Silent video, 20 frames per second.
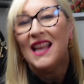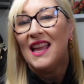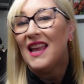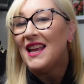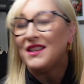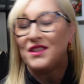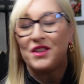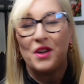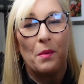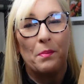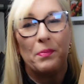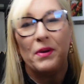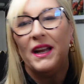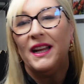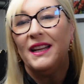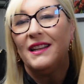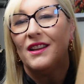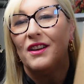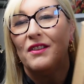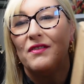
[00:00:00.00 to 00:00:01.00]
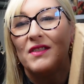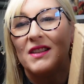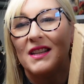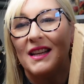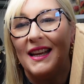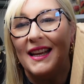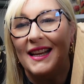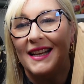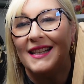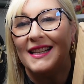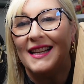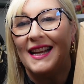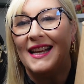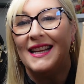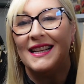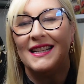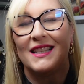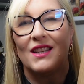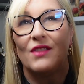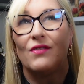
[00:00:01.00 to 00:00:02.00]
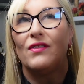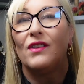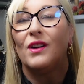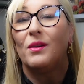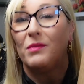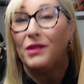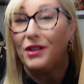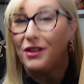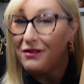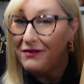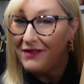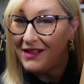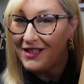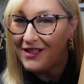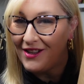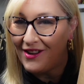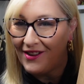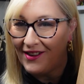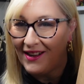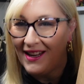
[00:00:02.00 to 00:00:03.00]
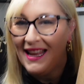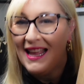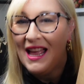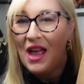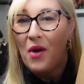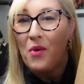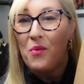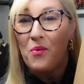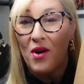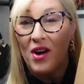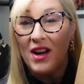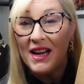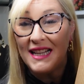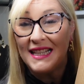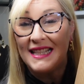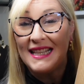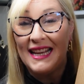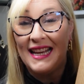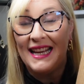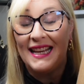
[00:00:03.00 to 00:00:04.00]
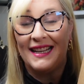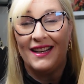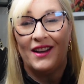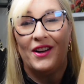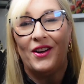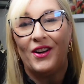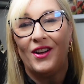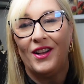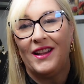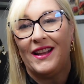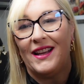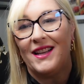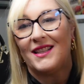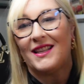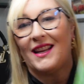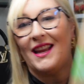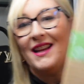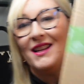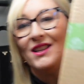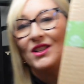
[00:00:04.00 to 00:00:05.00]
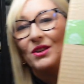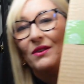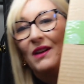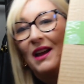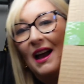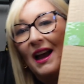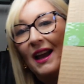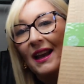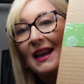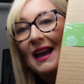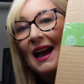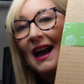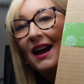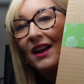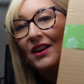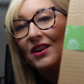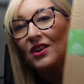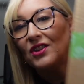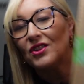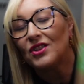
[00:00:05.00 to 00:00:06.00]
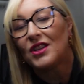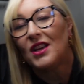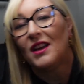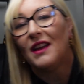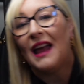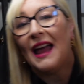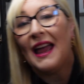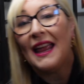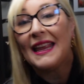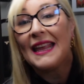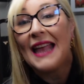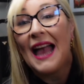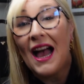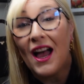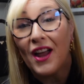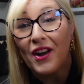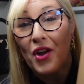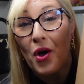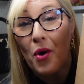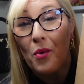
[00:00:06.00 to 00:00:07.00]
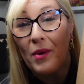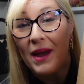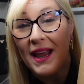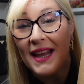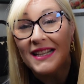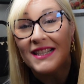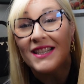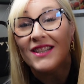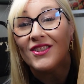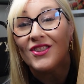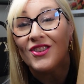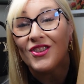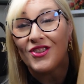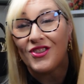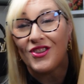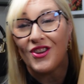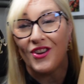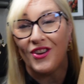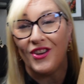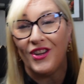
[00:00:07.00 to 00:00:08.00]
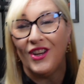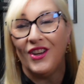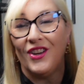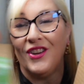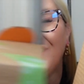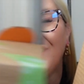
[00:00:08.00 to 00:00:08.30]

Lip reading: It's not pre-loved, it is from Louis Vuitton. What is it? Oh, let's get into it. I cannot wait to show you.